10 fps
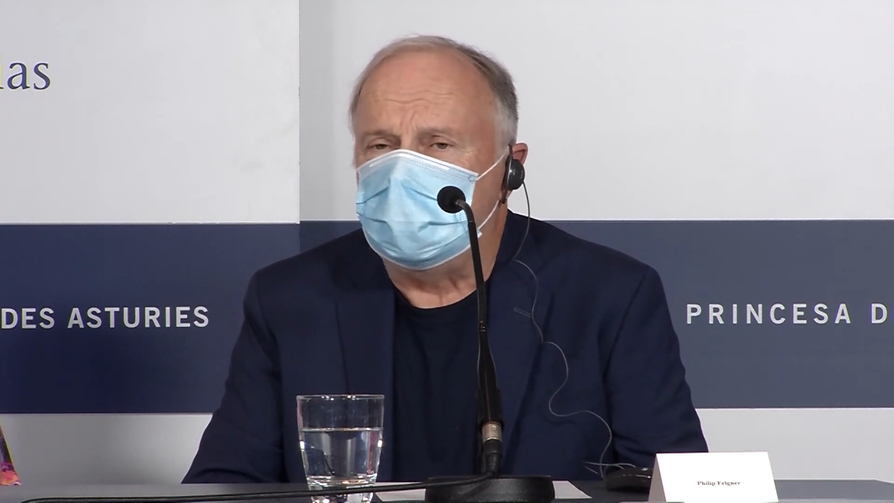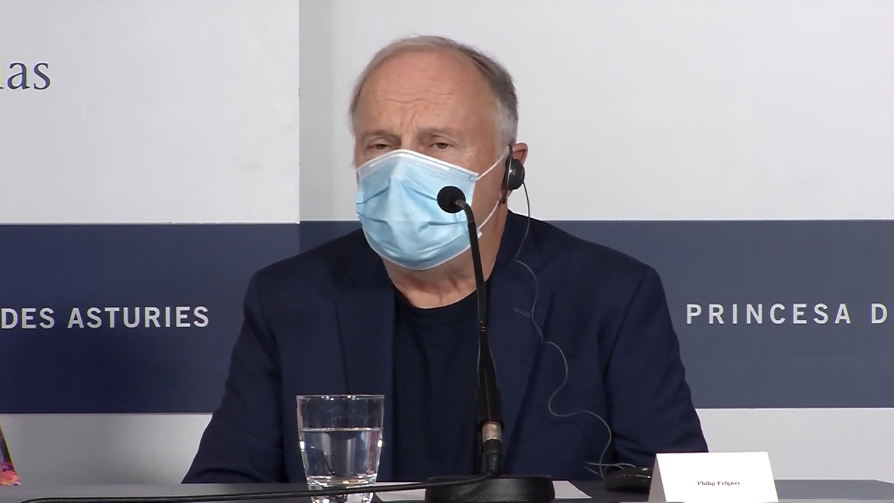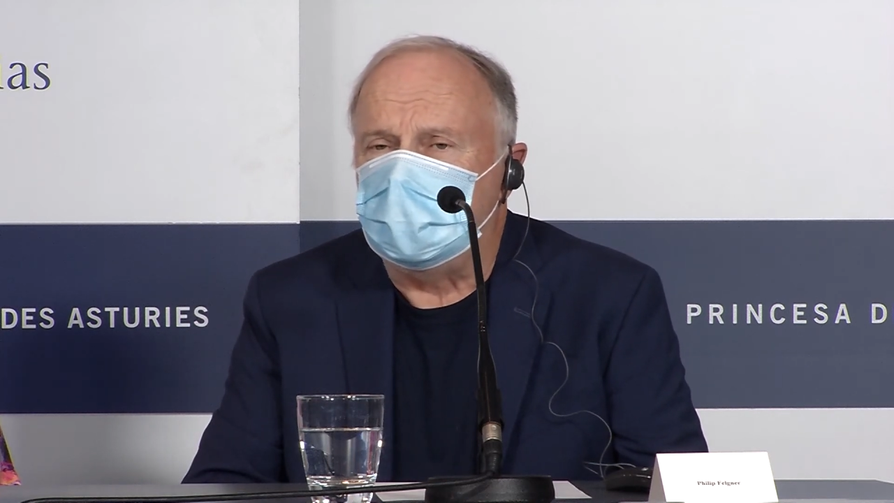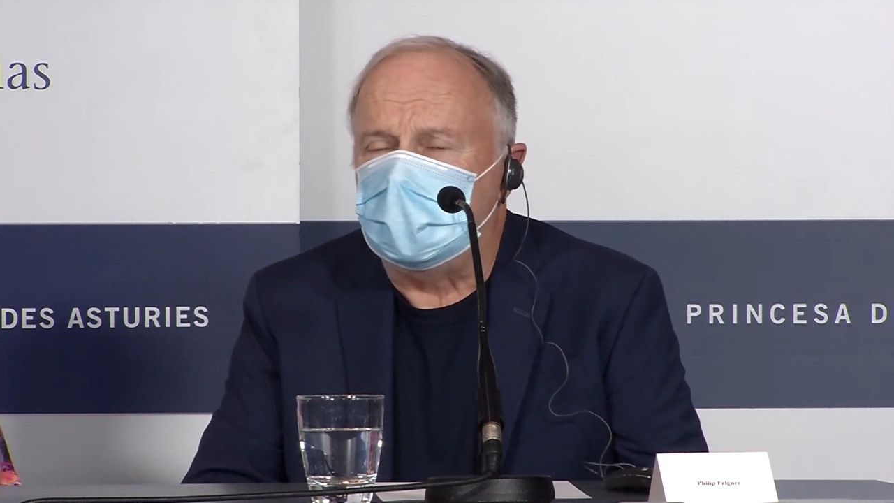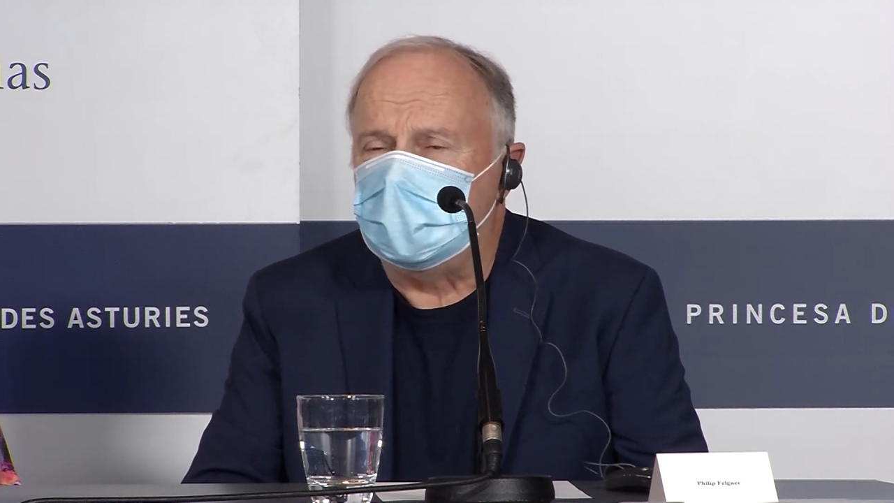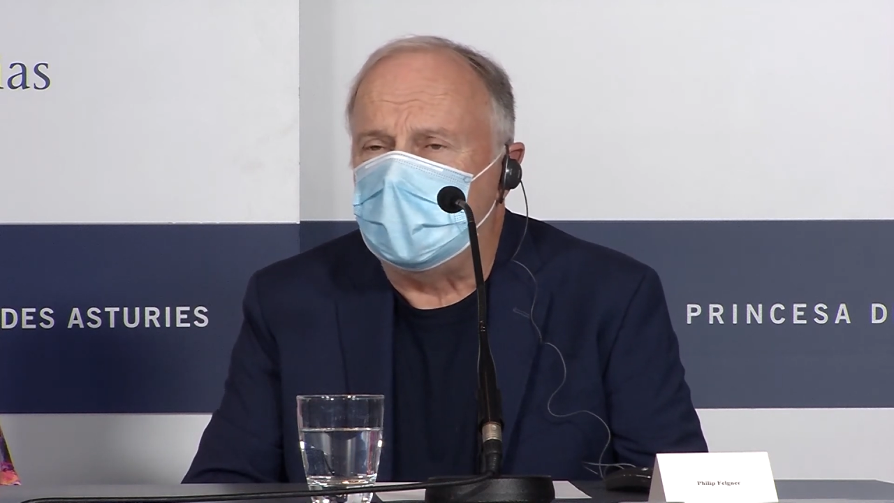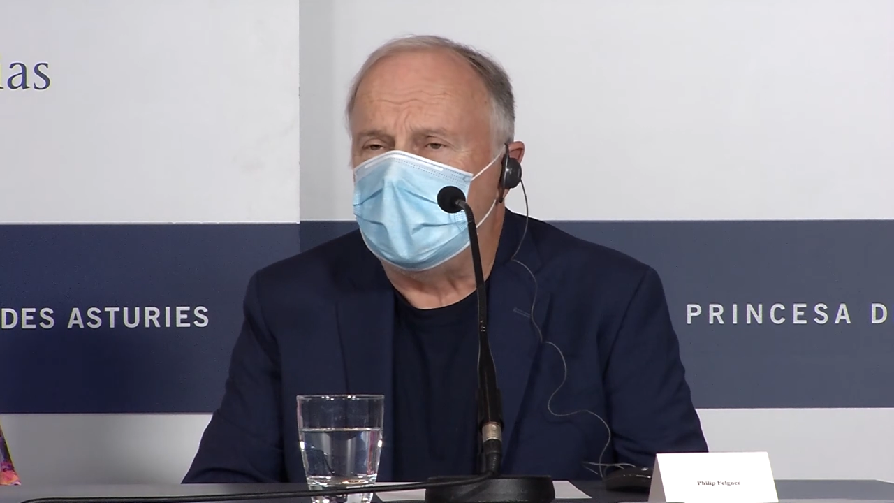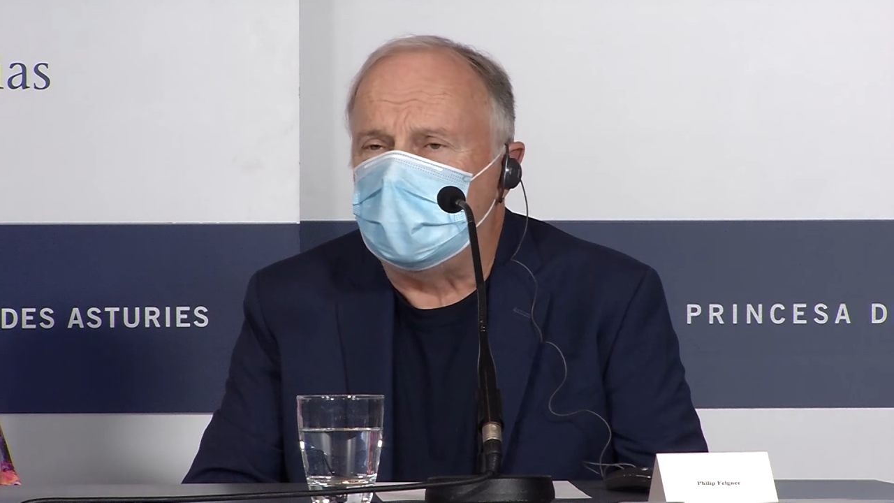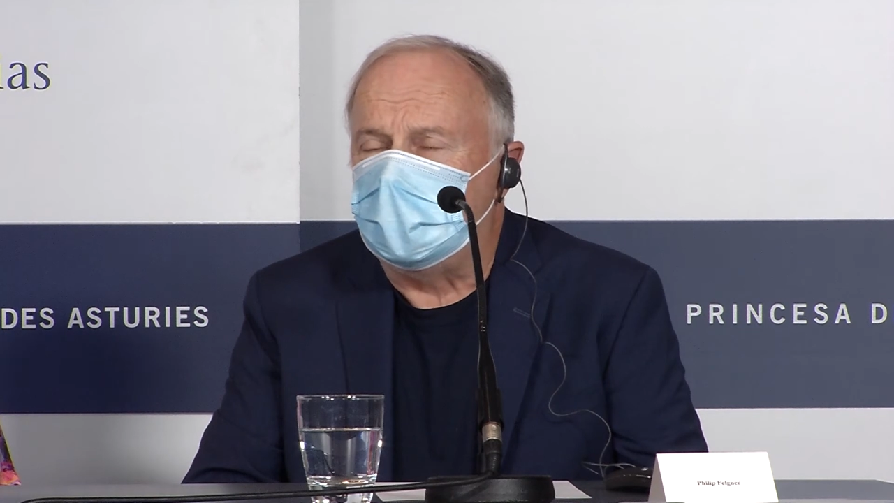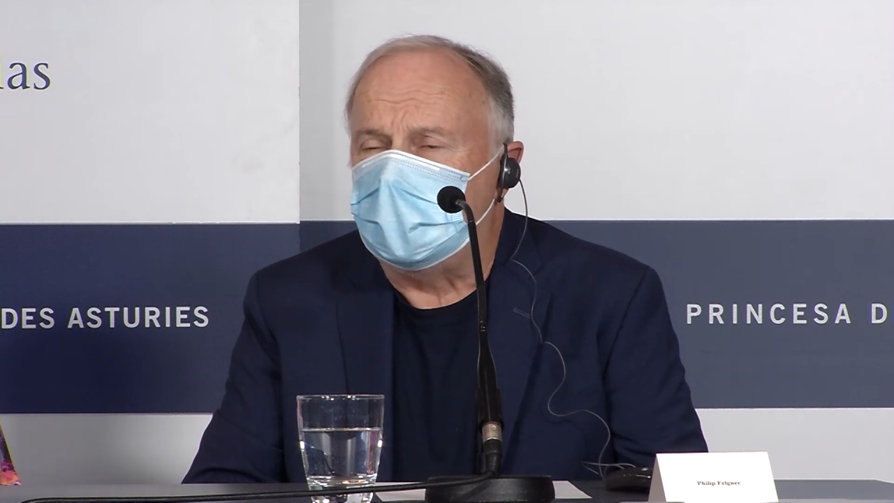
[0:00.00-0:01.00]
antibody
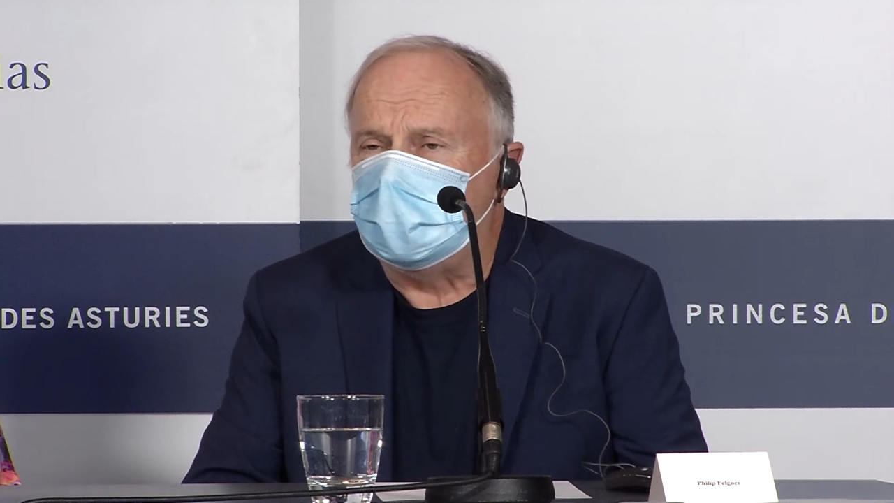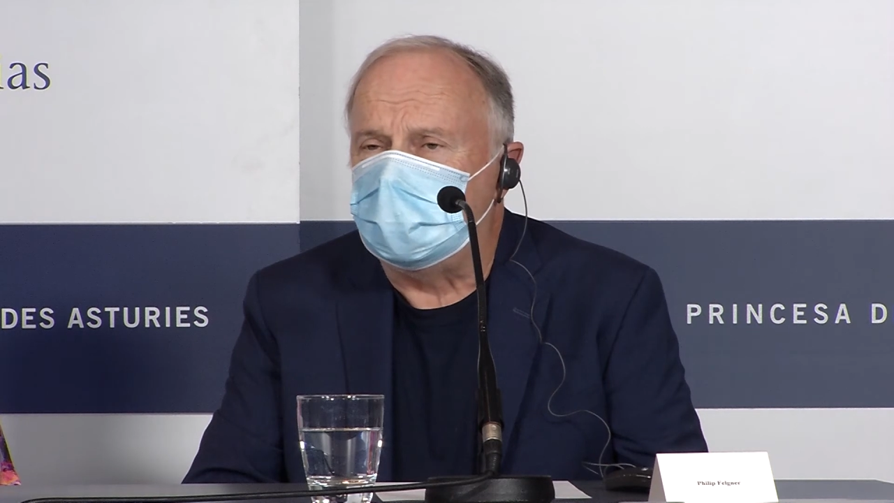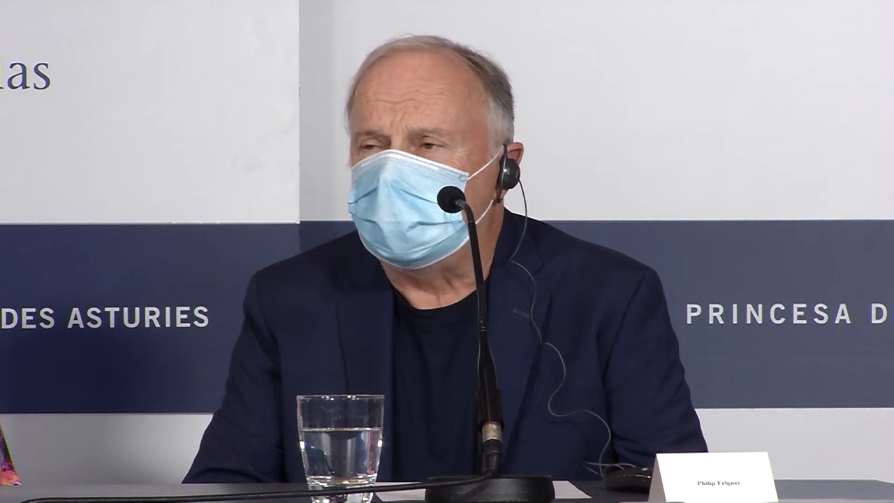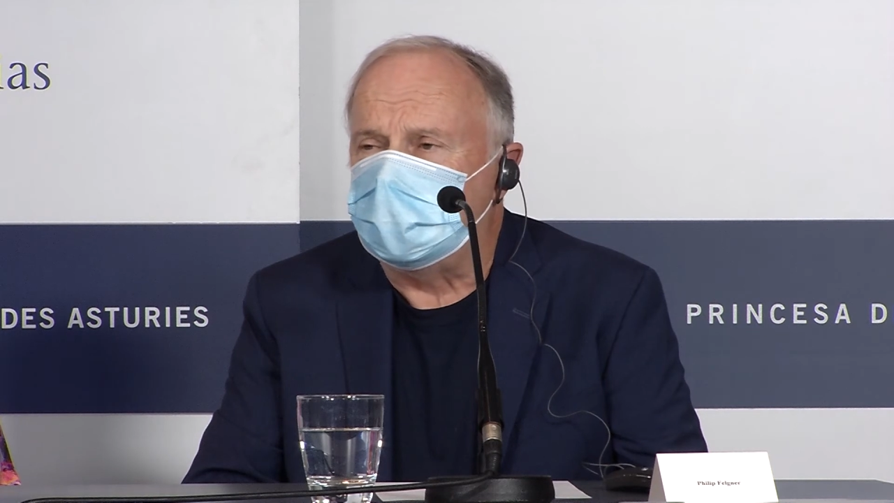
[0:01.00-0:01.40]
response in